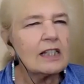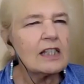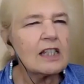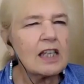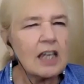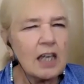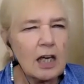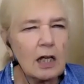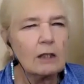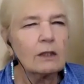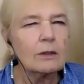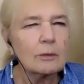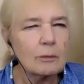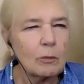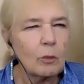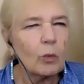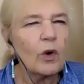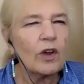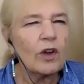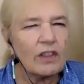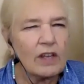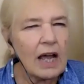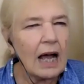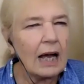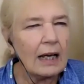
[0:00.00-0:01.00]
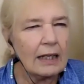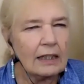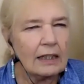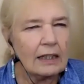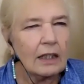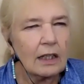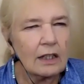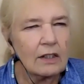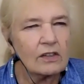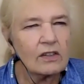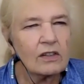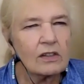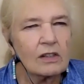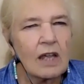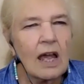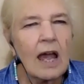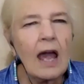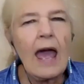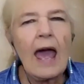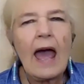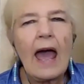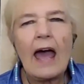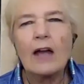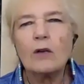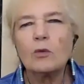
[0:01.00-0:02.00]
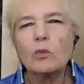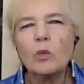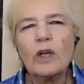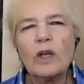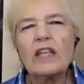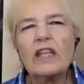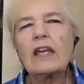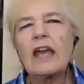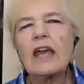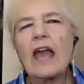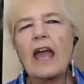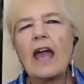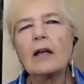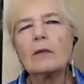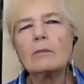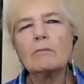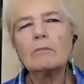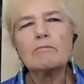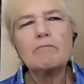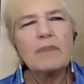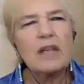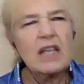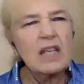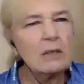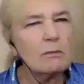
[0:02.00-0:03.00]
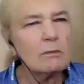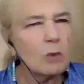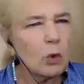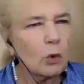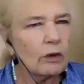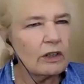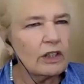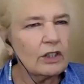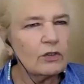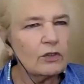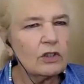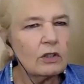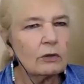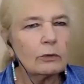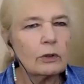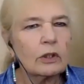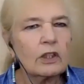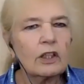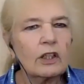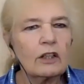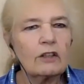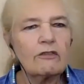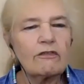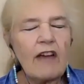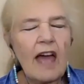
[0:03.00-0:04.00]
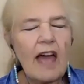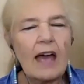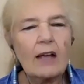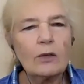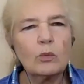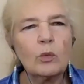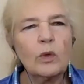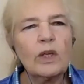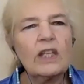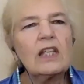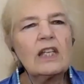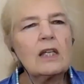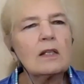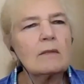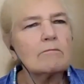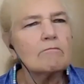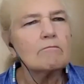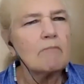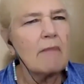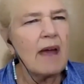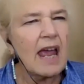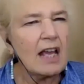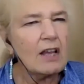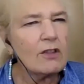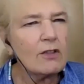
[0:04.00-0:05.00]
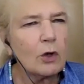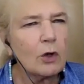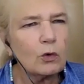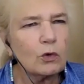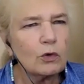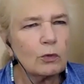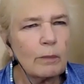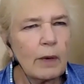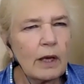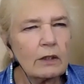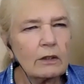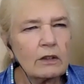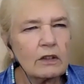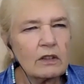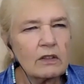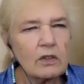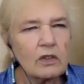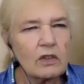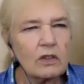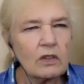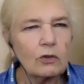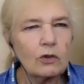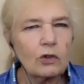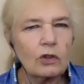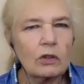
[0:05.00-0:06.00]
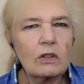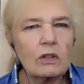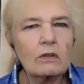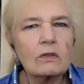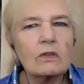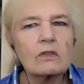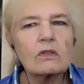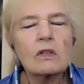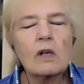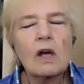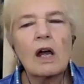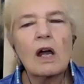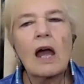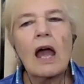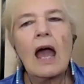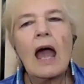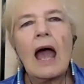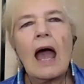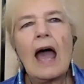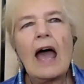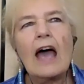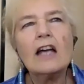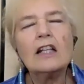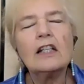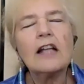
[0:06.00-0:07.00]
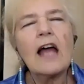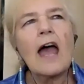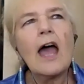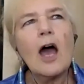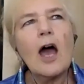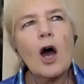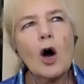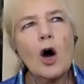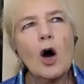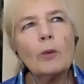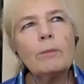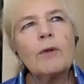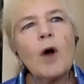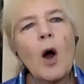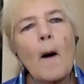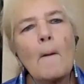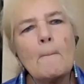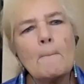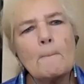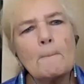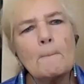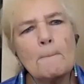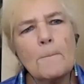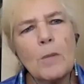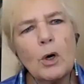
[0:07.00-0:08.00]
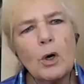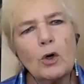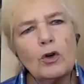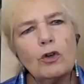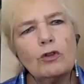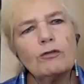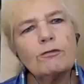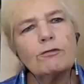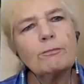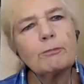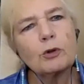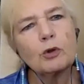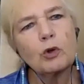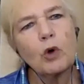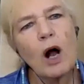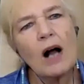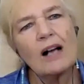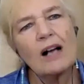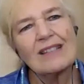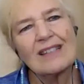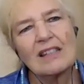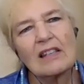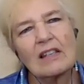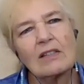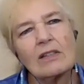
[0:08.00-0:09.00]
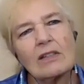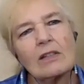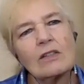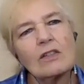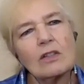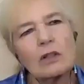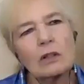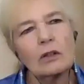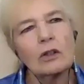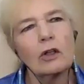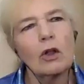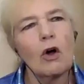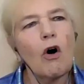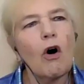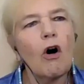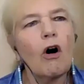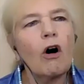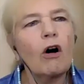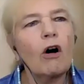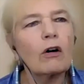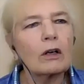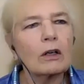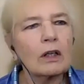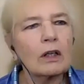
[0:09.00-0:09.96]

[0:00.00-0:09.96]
kill them with kindness and we can be more intuitive and we can make those better decisions and help move processes along